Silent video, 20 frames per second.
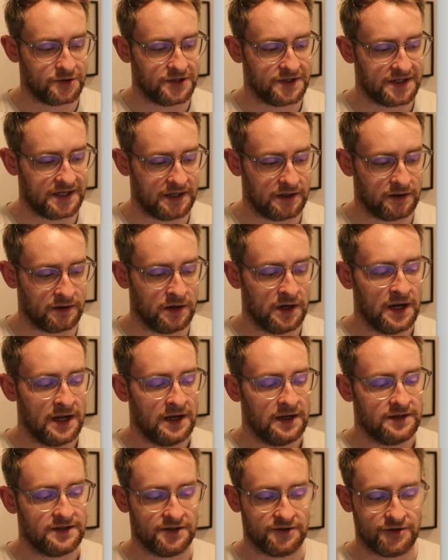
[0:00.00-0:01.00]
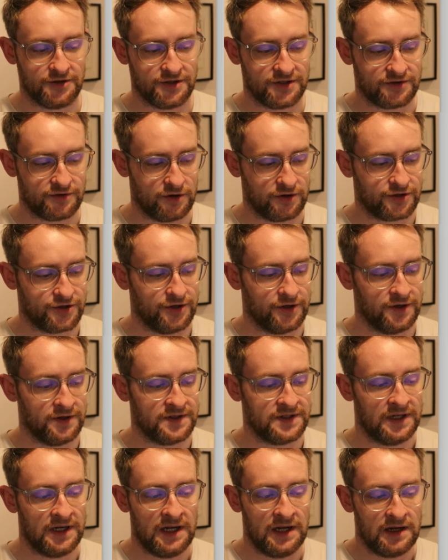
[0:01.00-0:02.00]
here, such as structures,
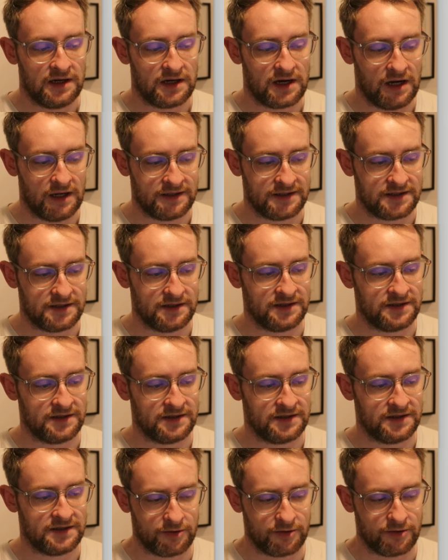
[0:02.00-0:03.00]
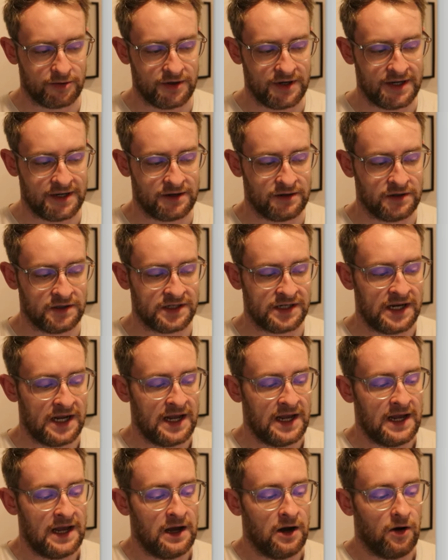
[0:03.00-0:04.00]
constants, operators.
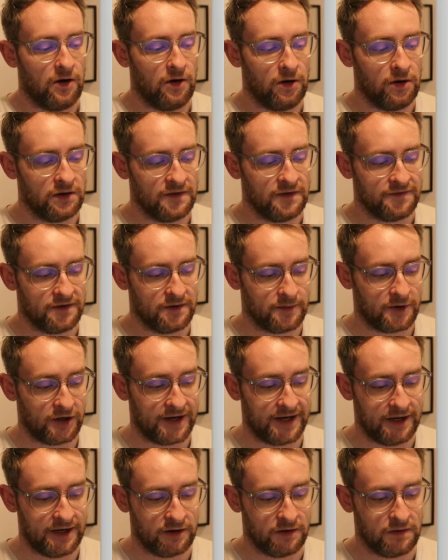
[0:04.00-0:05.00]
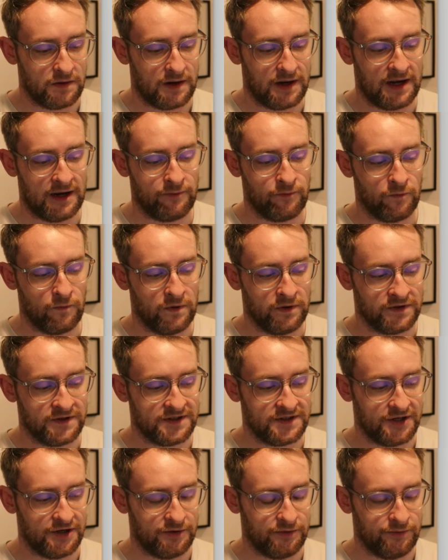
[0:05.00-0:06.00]
All of them are here, and once
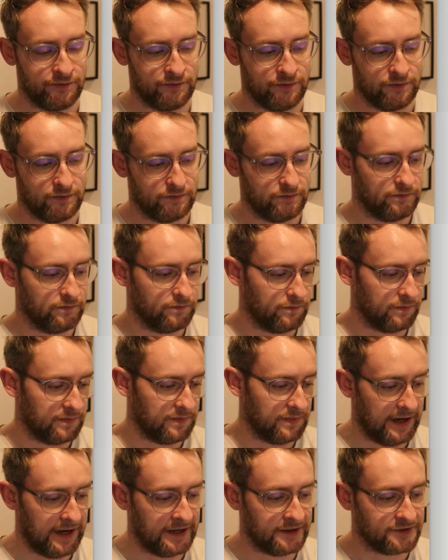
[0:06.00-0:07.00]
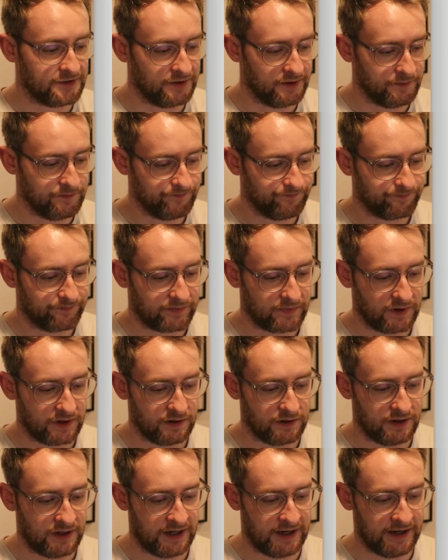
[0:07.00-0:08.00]
you enter them,
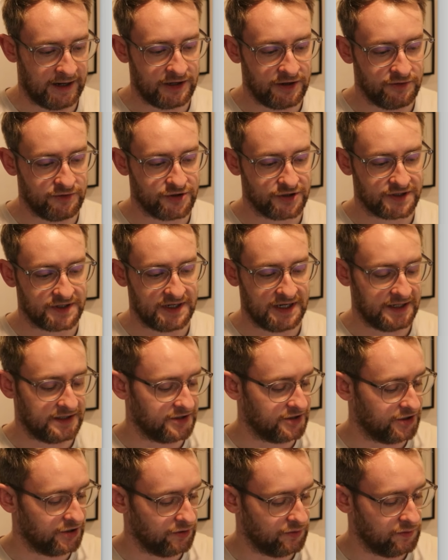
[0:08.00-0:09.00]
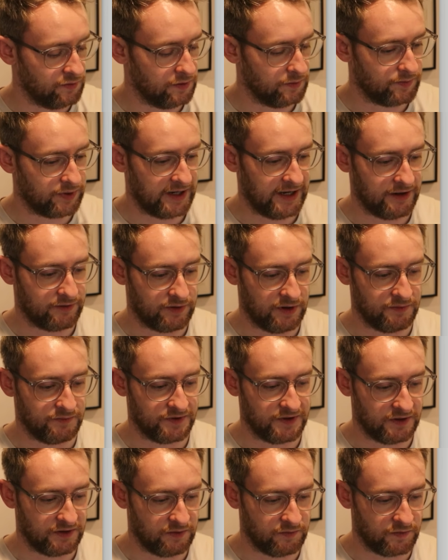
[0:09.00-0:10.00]
you just need to play around with the
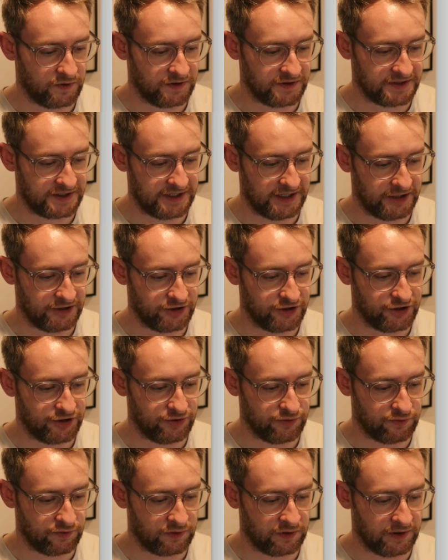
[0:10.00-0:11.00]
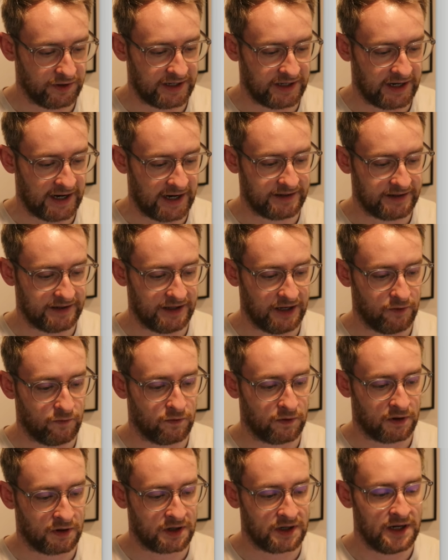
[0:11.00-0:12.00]
numbers to ensure that they
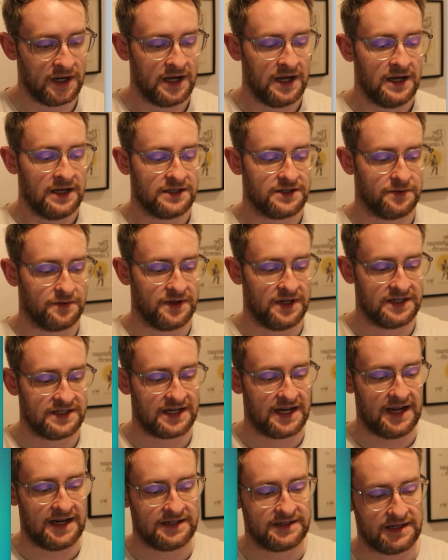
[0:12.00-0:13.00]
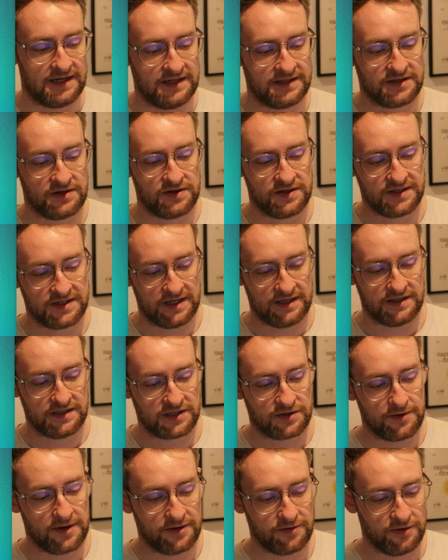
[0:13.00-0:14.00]
work. So in this case, it's going to say the
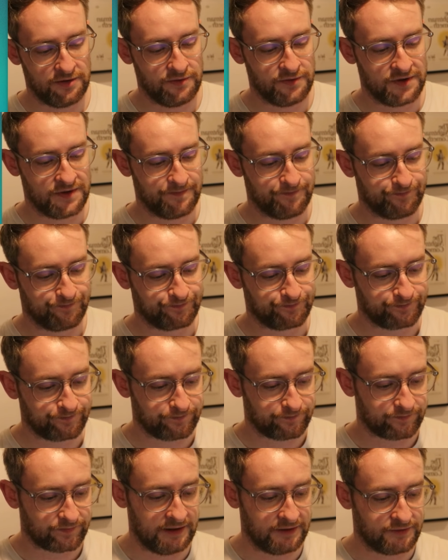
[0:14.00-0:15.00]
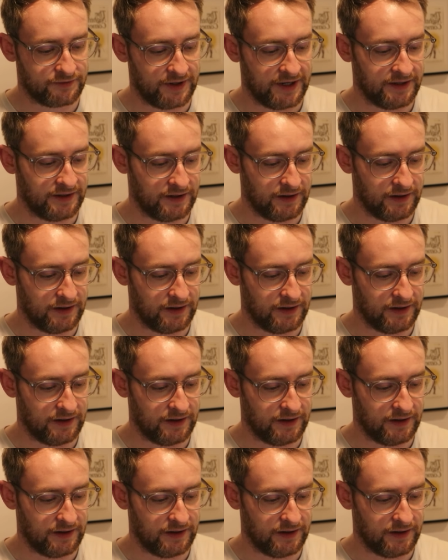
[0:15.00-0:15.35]
square root 3